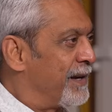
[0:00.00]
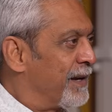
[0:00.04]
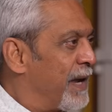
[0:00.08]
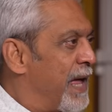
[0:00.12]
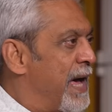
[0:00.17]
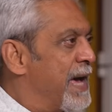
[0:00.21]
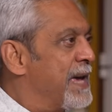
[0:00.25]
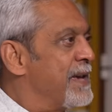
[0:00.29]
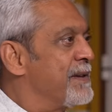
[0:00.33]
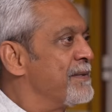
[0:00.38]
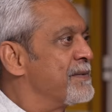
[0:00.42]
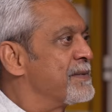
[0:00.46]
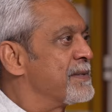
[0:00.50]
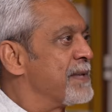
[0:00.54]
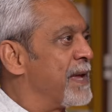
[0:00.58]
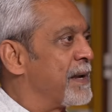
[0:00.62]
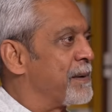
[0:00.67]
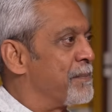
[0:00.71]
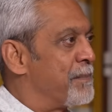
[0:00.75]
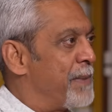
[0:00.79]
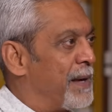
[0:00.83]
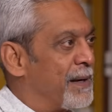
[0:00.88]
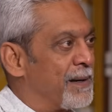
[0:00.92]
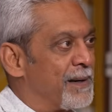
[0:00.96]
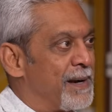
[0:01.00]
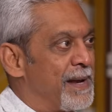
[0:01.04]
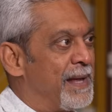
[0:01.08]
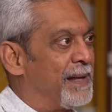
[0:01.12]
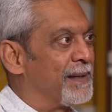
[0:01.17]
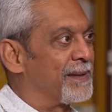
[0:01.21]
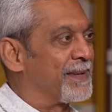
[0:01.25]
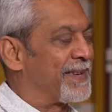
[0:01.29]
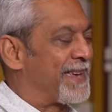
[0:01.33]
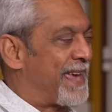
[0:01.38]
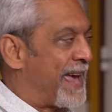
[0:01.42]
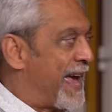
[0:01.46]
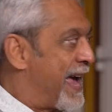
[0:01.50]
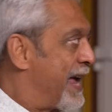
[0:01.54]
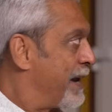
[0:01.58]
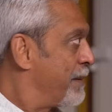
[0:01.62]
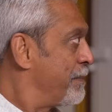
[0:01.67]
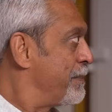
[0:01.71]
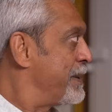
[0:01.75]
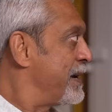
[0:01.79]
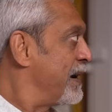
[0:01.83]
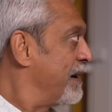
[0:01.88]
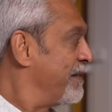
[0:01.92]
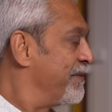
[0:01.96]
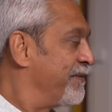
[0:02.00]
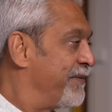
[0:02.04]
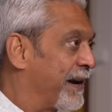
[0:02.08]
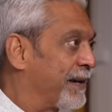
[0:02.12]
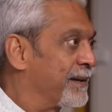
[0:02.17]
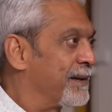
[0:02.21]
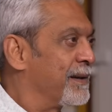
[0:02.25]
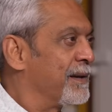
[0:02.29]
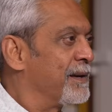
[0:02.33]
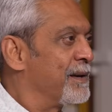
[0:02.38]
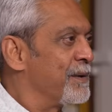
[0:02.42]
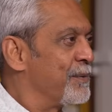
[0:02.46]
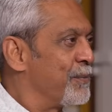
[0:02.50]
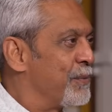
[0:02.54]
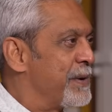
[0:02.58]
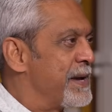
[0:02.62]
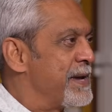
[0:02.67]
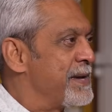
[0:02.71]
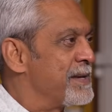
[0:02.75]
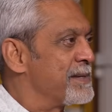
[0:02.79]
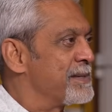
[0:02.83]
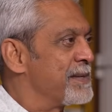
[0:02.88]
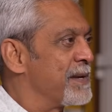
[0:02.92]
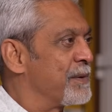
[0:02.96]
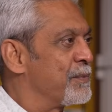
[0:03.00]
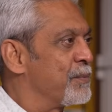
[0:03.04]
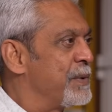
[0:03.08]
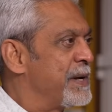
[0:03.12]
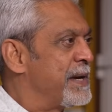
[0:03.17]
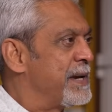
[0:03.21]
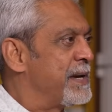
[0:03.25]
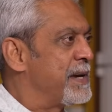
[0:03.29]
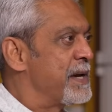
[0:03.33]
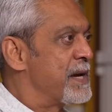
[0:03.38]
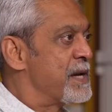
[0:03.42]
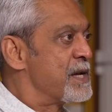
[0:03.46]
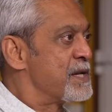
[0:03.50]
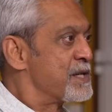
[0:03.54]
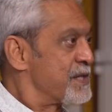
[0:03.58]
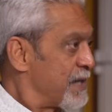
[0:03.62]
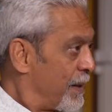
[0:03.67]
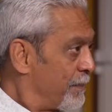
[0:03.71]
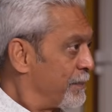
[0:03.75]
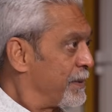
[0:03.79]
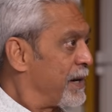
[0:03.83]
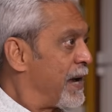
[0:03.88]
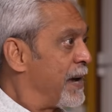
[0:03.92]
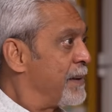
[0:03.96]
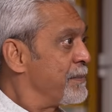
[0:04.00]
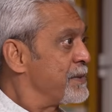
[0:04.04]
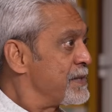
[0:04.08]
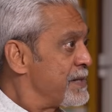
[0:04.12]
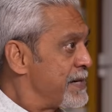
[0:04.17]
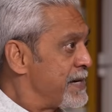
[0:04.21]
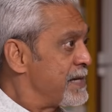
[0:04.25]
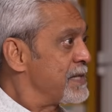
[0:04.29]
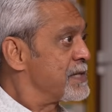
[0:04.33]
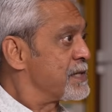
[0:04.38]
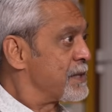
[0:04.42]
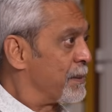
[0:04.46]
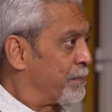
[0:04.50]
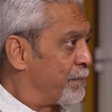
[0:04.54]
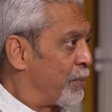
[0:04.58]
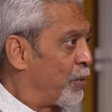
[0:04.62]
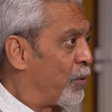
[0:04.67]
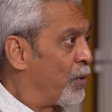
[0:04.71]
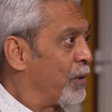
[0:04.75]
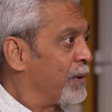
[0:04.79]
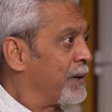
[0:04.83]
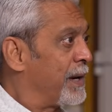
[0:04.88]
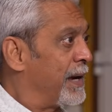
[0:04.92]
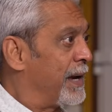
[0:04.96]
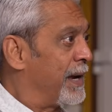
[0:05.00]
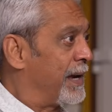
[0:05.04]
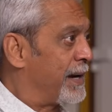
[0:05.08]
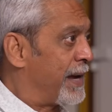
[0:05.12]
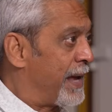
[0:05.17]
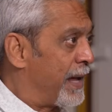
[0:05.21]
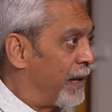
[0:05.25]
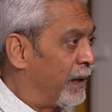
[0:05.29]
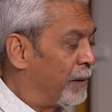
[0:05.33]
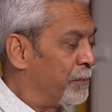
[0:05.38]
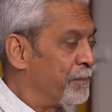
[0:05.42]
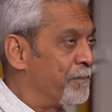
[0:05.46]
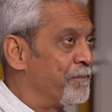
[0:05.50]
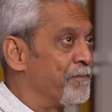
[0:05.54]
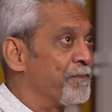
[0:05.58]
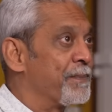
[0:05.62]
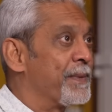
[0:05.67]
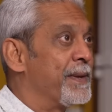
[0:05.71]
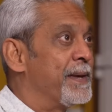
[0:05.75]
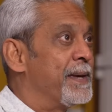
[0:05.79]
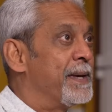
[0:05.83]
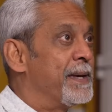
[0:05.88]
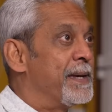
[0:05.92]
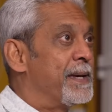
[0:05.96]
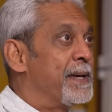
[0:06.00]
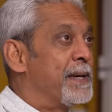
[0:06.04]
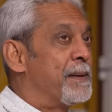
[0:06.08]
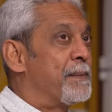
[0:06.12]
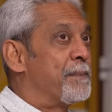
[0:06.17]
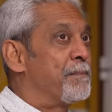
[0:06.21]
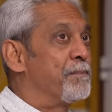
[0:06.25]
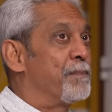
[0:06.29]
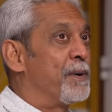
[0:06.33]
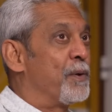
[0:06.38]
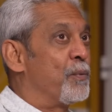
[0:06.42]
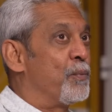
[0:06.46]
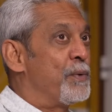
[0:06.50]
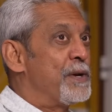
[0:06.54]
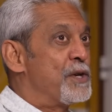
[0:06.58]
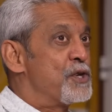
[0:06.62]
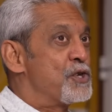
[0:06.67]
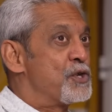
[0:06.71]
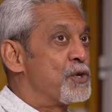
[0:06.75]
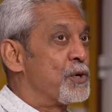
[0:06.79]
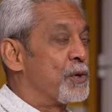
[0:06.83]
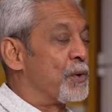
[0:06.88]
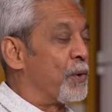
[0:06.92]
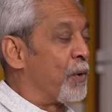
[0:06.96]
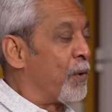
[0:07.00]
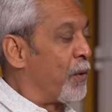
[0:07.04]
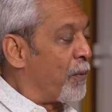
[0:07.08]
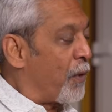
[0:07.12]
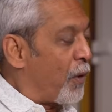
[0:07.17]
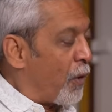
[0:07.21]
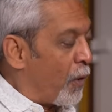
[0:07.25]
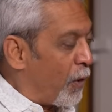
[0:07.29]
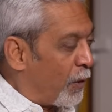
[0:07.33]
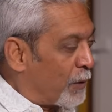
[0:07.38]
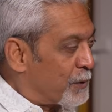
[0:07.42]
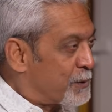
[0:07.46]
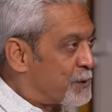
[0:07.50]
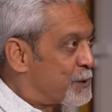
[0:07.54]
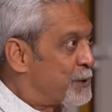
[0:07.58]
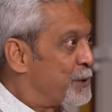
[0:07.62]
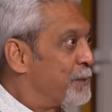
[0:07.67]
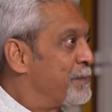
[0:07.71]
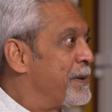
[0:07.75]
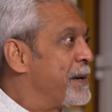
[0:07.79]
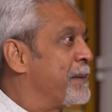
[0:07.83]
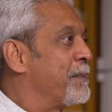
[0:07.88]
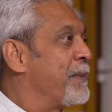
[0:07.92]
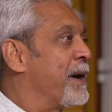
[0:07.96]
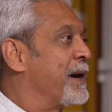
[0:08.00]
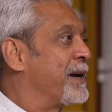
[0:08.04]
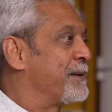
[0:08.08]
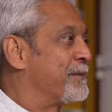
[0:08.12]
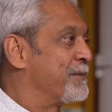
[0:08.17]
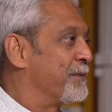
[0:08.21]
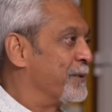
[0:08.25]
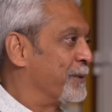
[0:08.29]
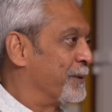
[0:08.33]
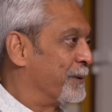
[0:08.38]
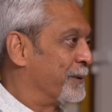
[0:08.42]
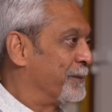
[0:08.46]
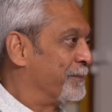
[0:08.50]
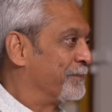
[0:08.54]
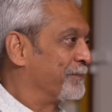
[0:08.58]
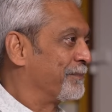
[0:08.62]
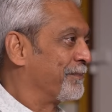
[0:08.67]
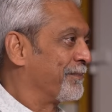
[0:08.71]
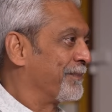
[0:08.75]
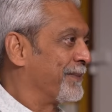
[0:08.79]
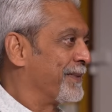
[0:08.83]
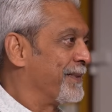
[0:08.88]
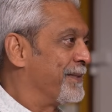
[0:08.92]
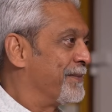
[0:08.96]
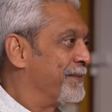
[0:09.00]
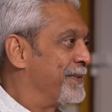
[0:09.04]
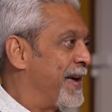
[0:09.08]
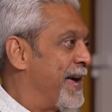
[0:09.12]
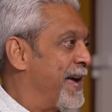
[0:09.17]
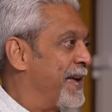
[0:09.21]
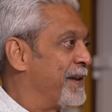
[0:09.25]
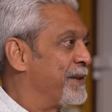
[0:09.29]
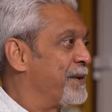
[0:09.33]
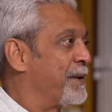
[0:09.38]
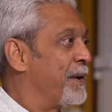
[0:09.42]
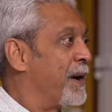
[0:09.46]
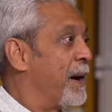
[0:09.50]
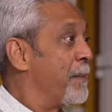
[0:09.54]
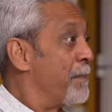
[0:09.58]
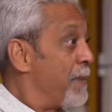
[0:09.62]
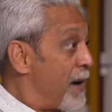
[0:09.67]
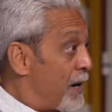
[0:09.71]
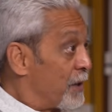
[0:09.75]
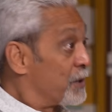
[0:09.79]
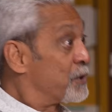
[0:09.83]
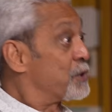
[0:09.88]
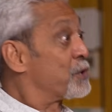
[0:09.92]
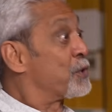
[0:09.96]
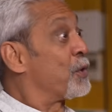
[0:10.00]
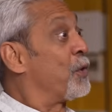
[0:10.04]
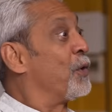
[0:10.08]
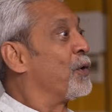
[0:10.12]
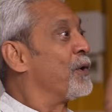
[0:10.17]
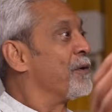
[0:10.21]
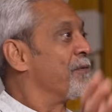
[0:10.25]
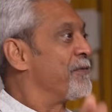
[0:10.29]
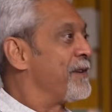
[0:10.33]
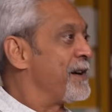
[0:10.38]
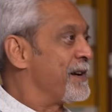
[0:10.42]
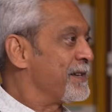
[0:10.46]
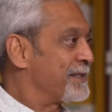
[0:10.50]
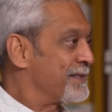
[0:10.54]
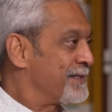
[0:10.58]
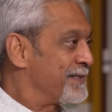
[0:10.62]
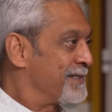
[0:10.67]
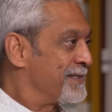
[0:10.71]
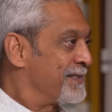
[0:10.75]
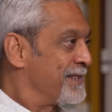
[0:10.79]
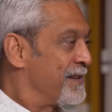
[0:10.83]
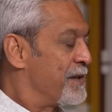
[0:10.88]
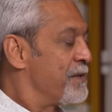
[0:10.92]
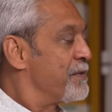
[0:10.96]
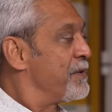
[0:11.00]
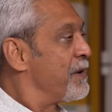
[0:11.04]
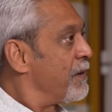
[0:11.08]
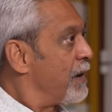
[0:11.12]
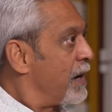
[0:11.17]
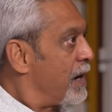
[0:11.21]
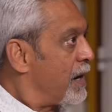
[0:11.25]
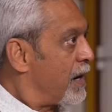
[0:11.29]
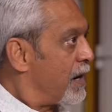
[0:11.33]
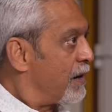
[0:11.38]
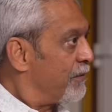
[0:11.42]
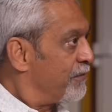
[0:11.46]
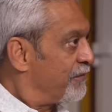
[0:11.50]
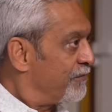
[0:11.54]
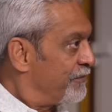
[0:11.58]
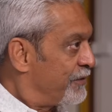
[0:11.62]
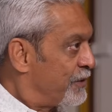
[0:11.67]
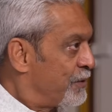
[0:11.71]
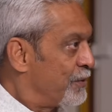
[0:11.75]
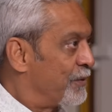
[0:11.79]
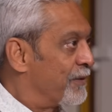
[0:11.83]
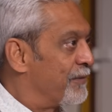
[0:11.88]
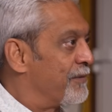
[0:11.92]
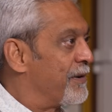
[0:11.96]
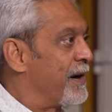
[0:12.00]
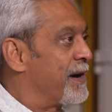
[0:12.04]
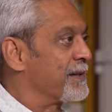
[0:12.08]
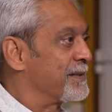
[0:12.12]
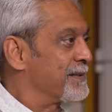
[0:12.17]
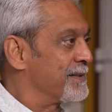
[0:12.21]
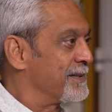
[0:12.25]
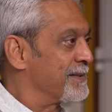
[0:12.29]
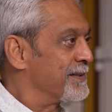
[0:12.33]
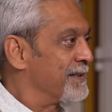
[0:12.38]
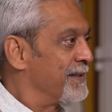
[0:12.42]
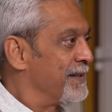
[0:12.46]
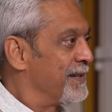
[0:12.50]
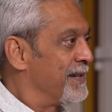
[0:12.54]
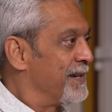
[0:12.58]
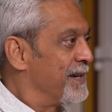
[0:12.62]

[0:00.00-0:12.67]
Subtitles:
lives, that mental health can be affected in ways that we sometimes need support and help. But we should also be mindful that amongst all of us, there are a few of us